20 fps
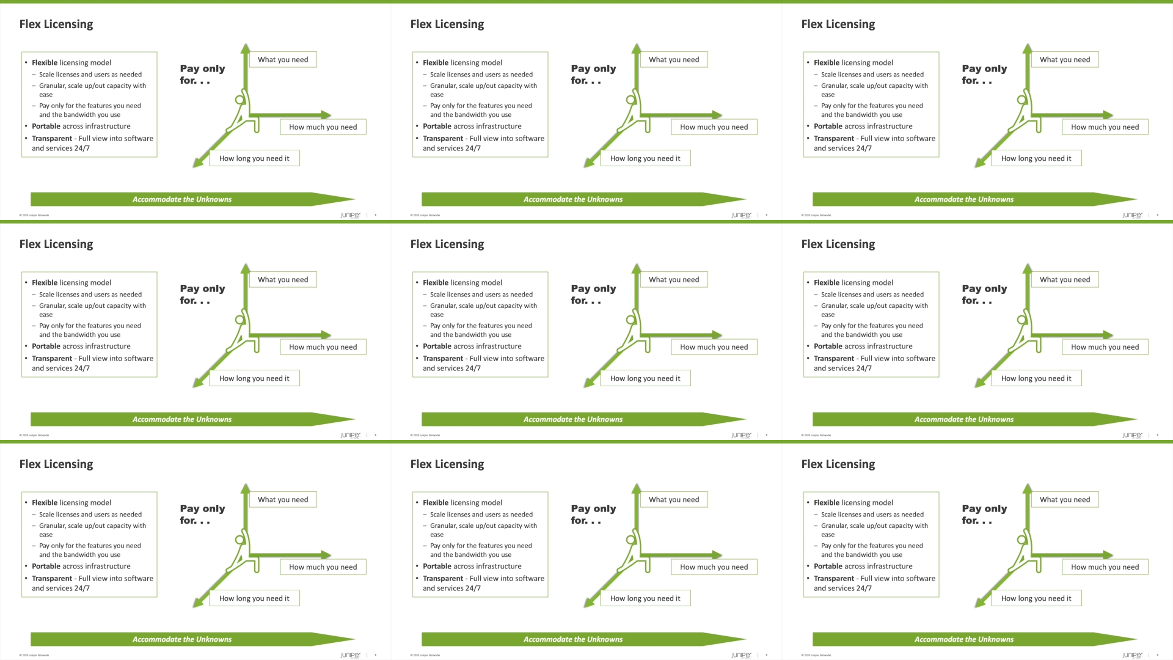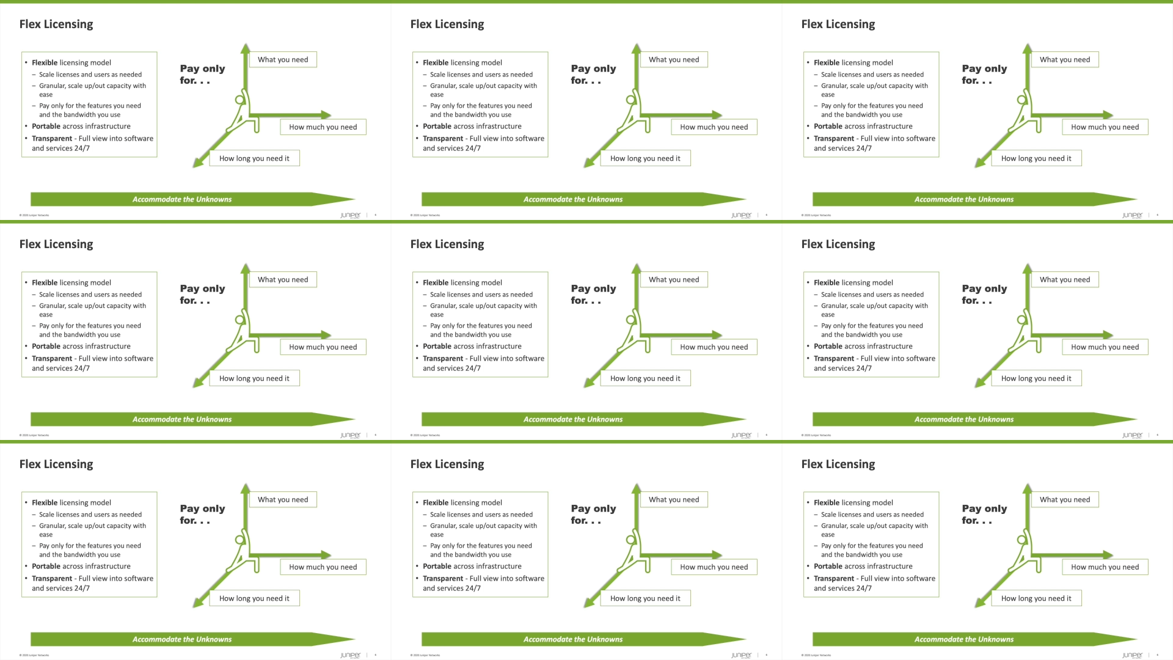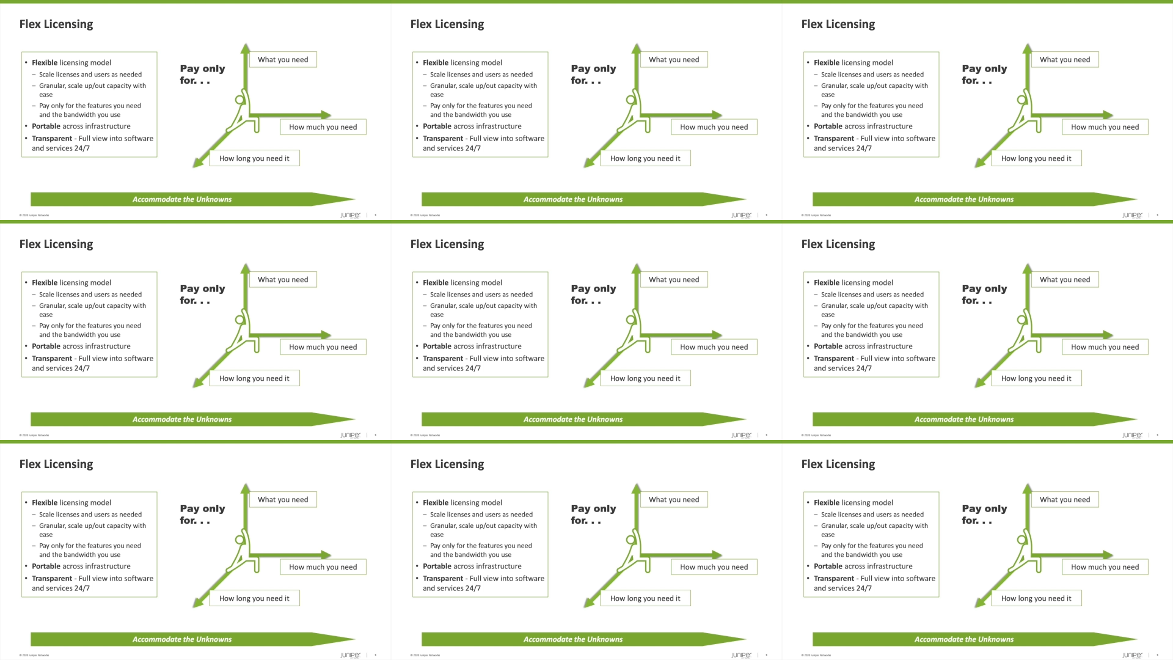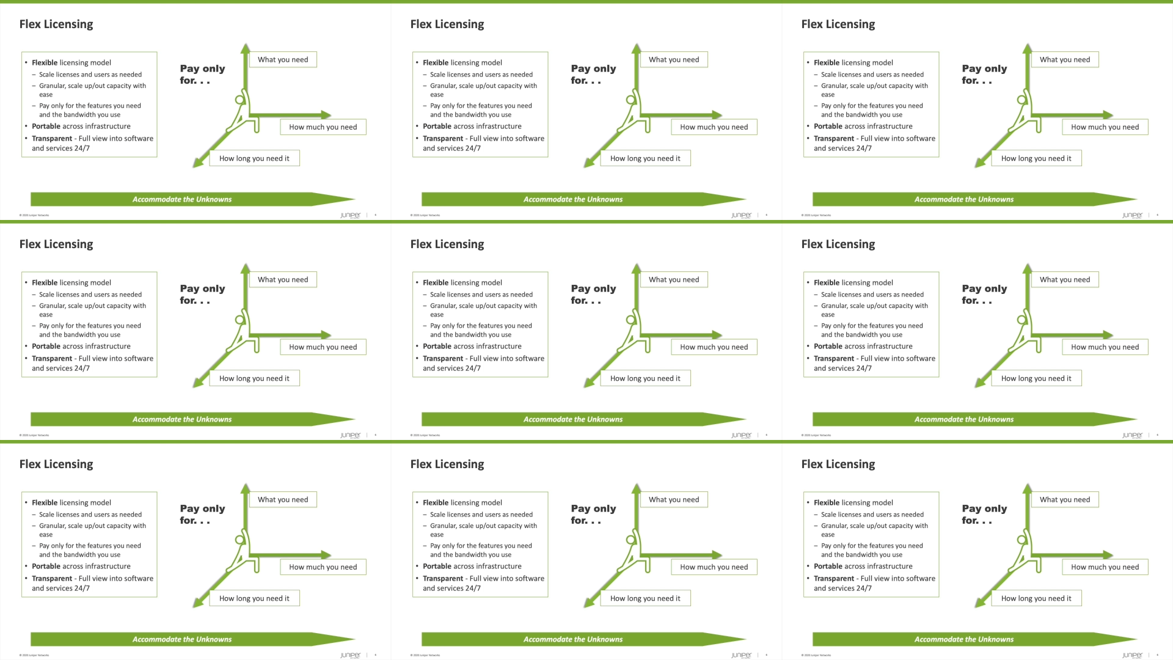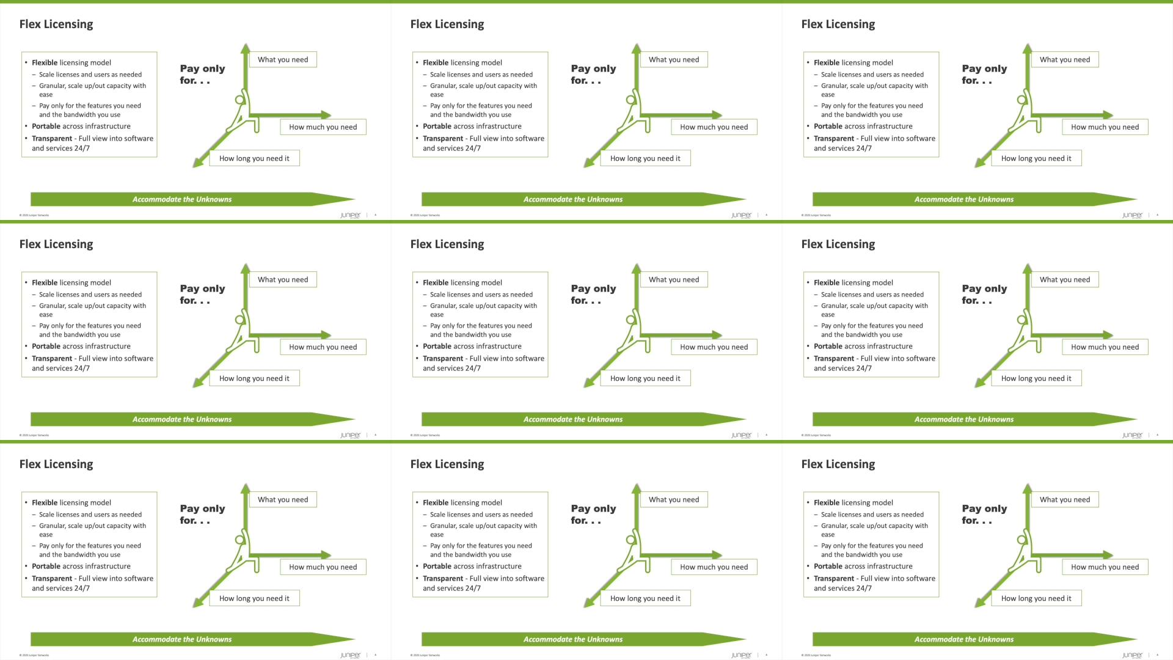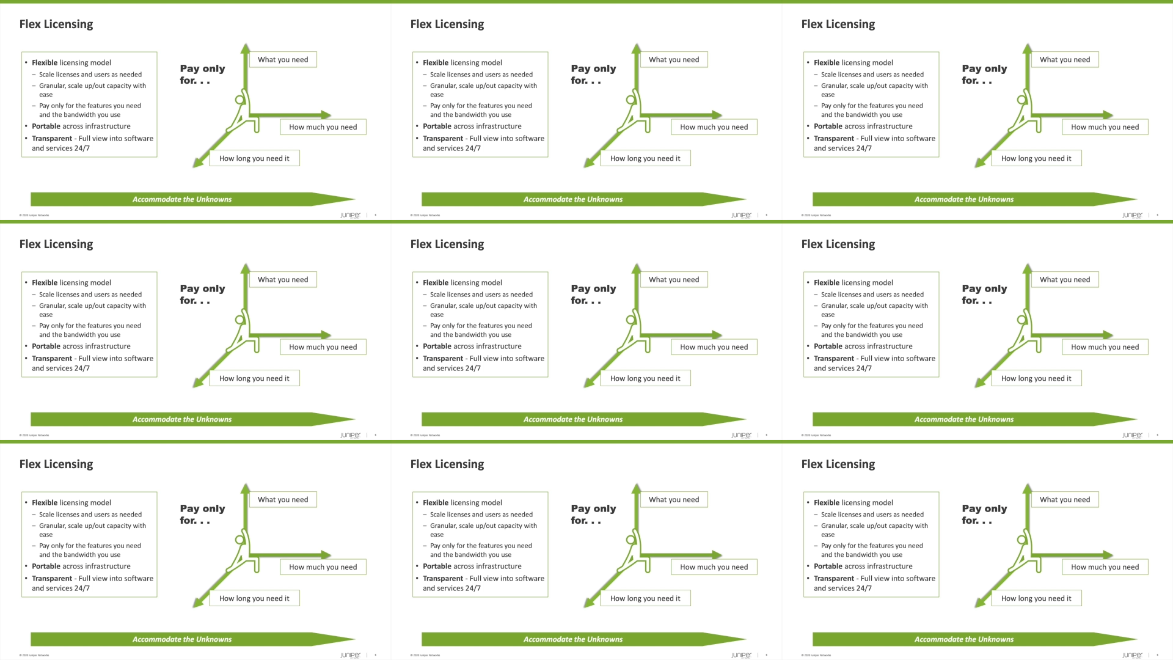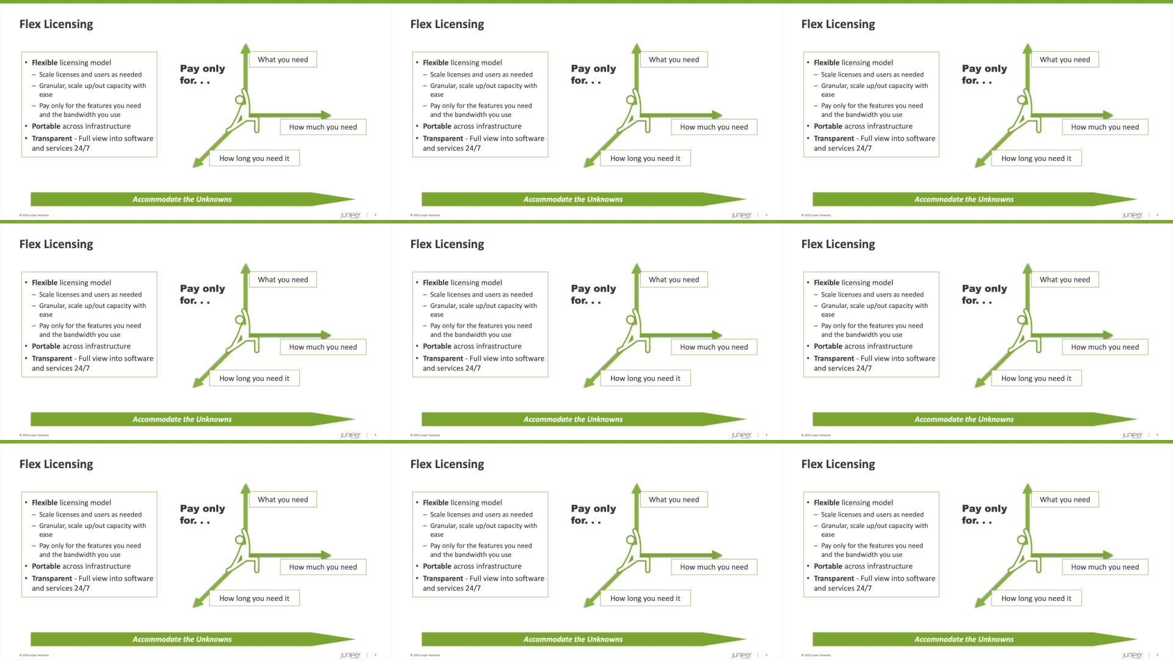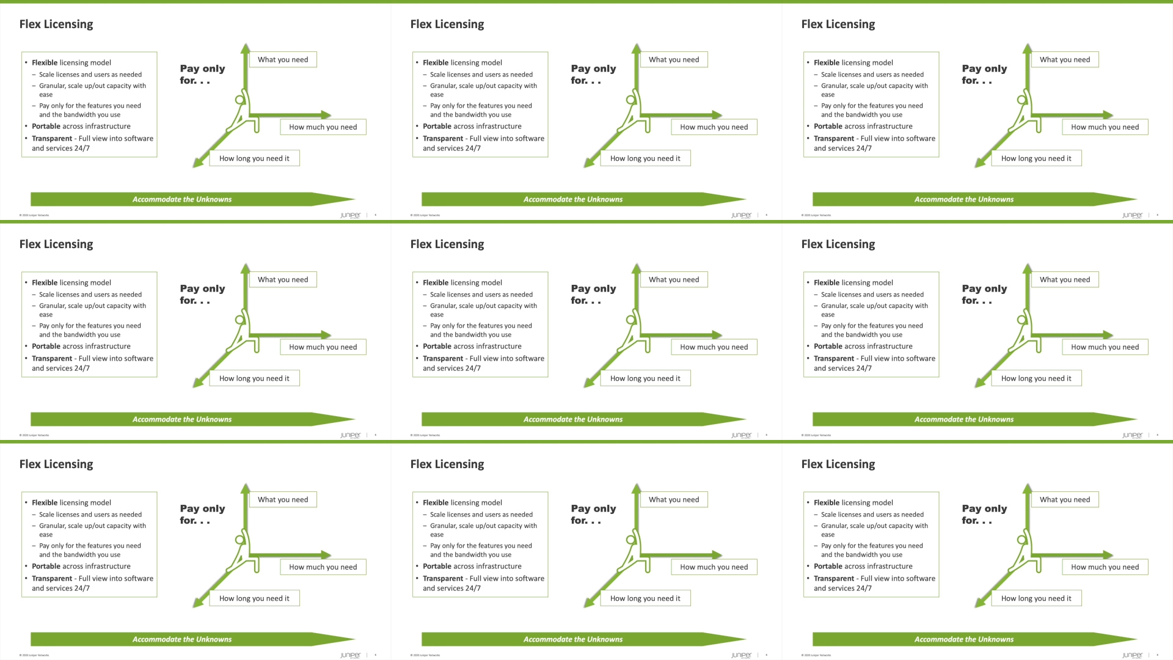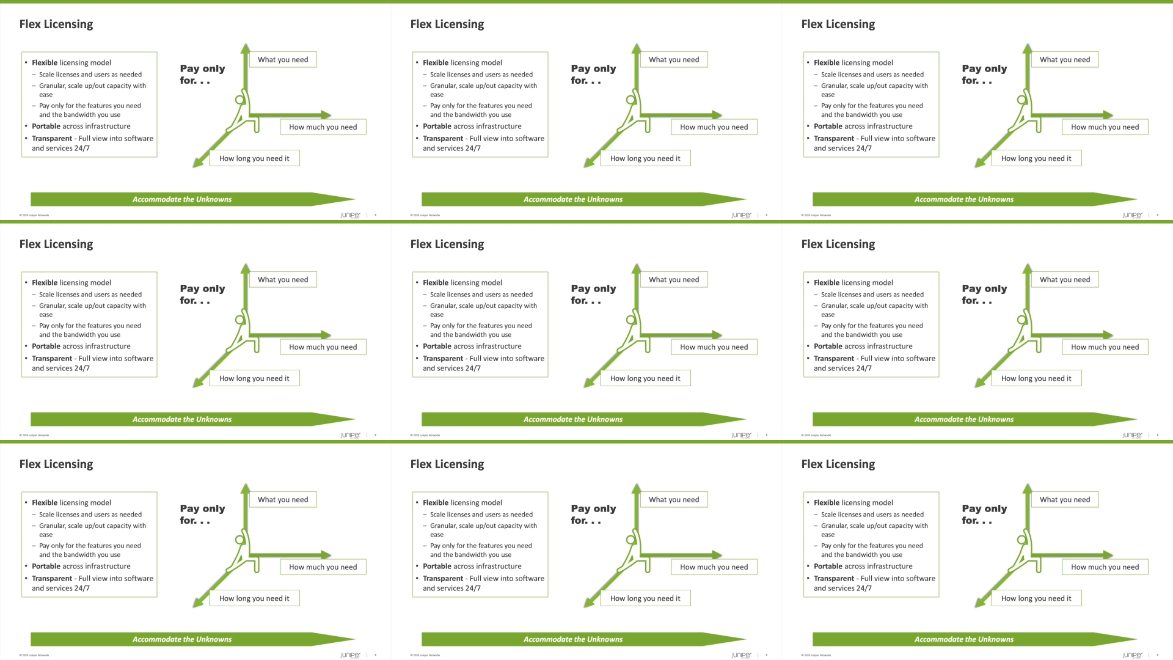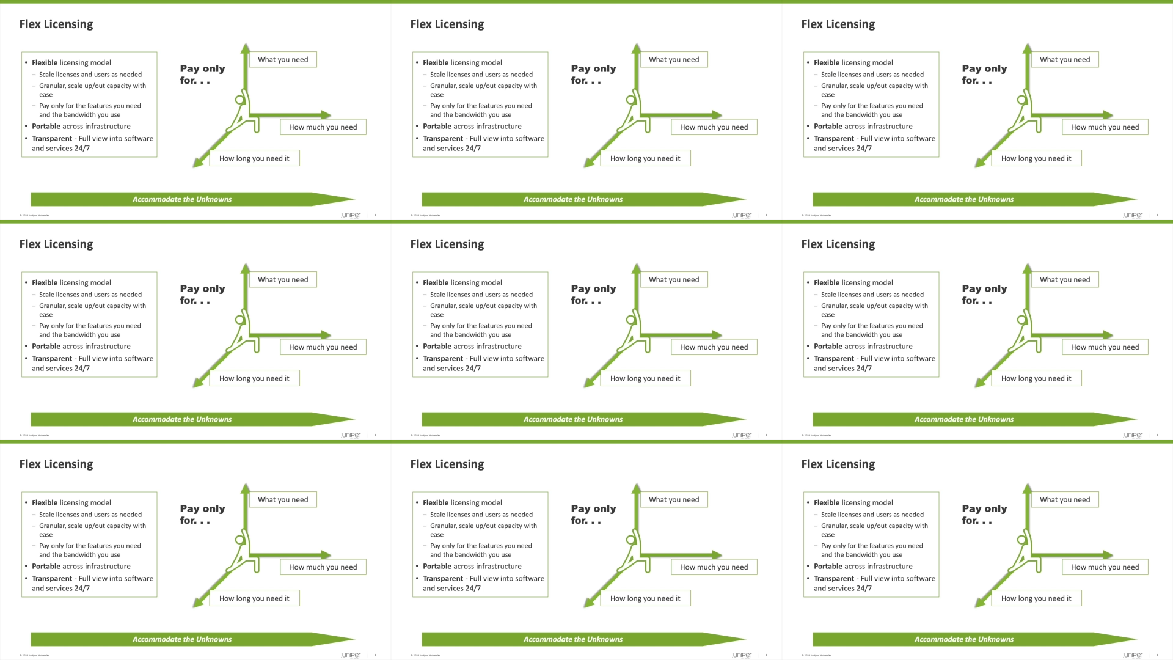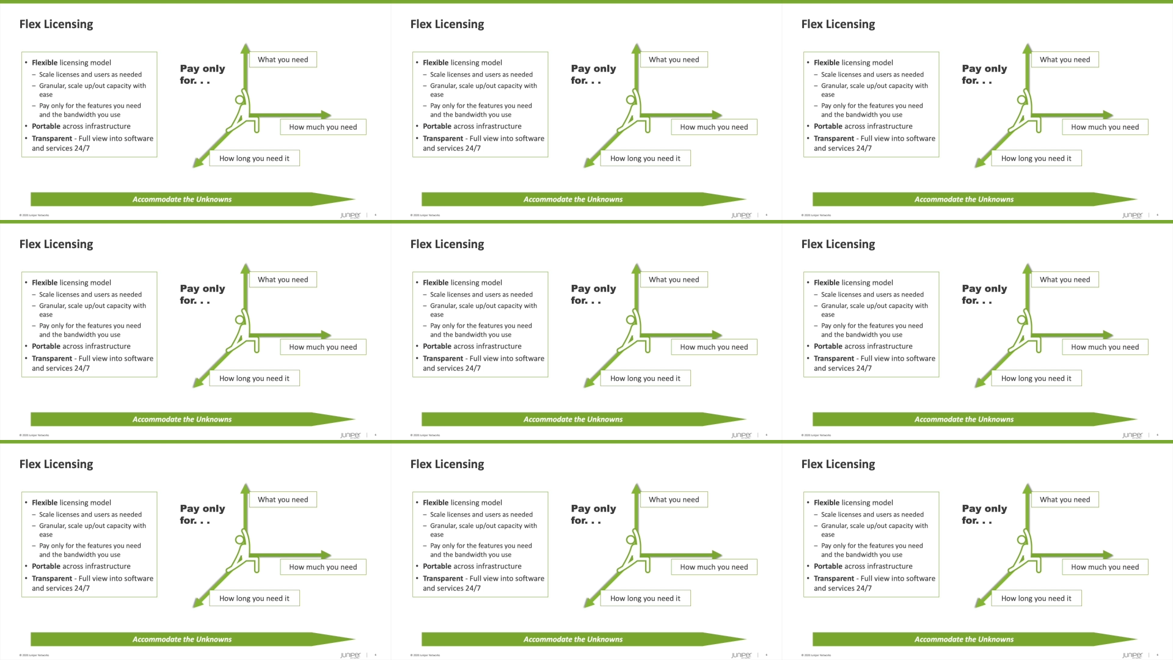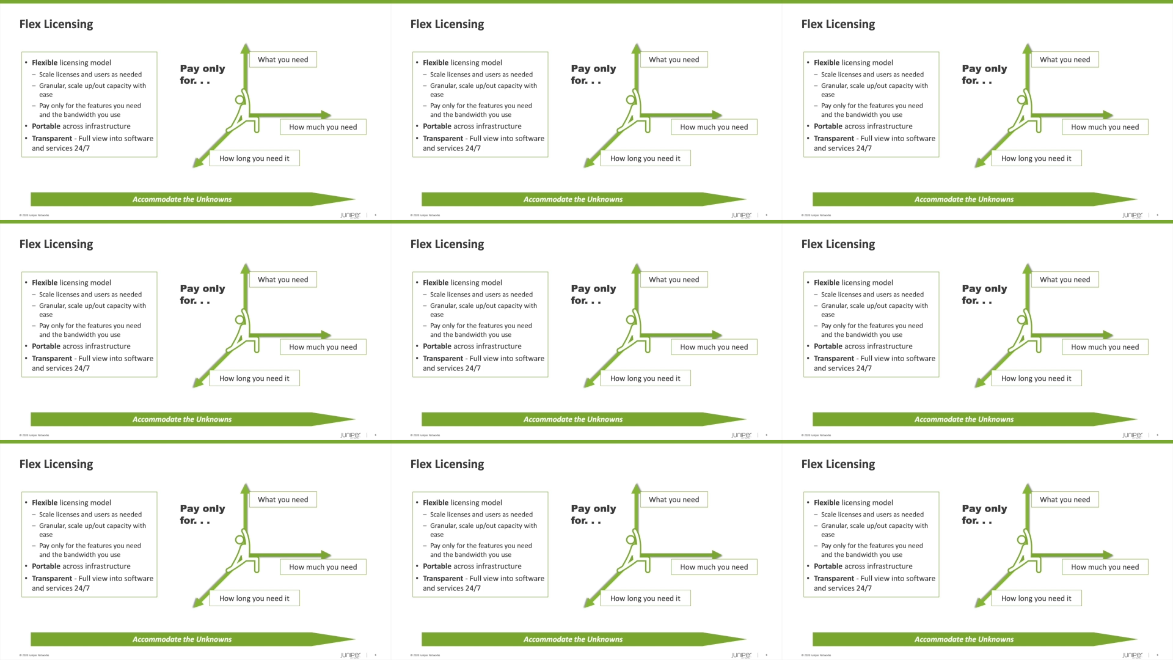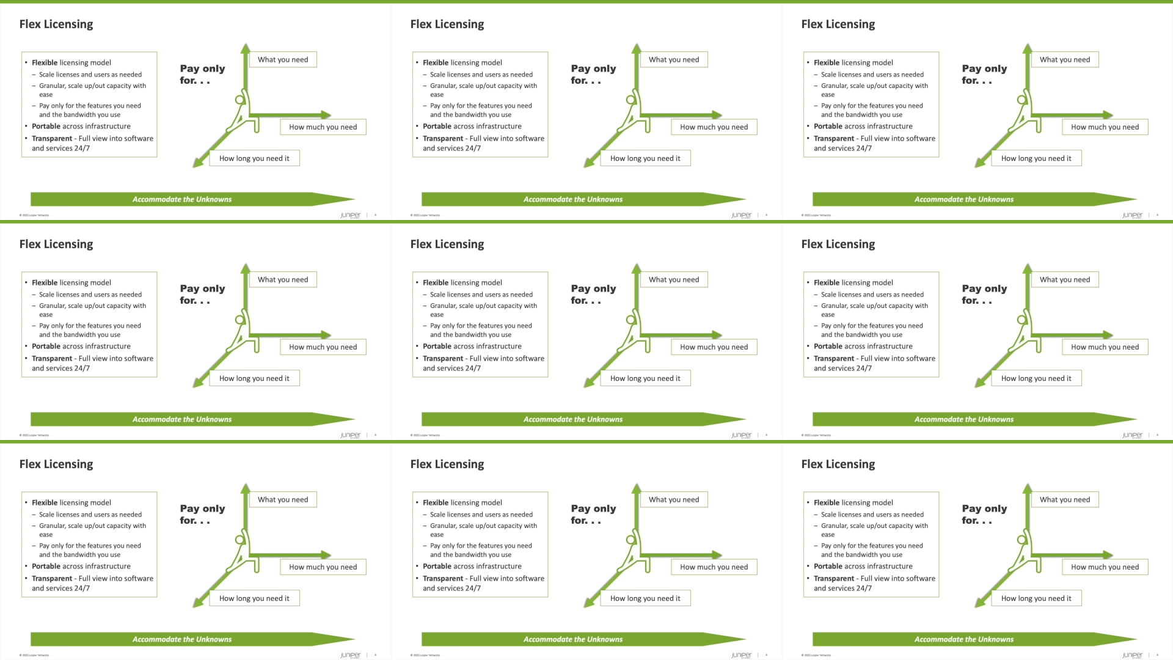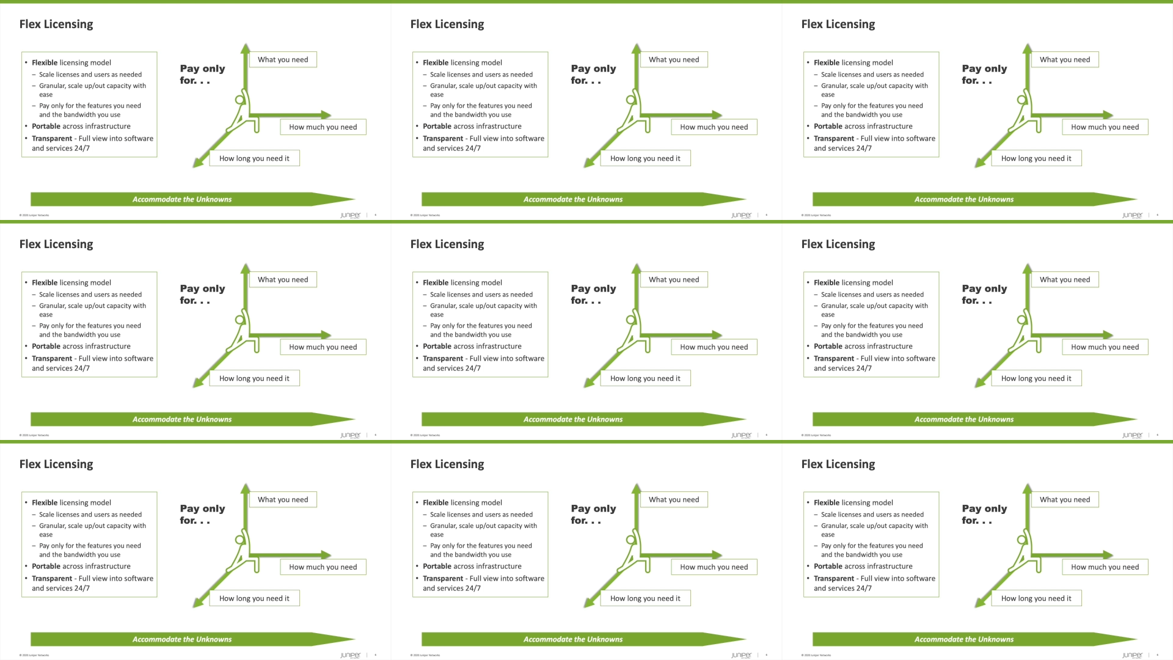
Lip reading: (no speaker visible)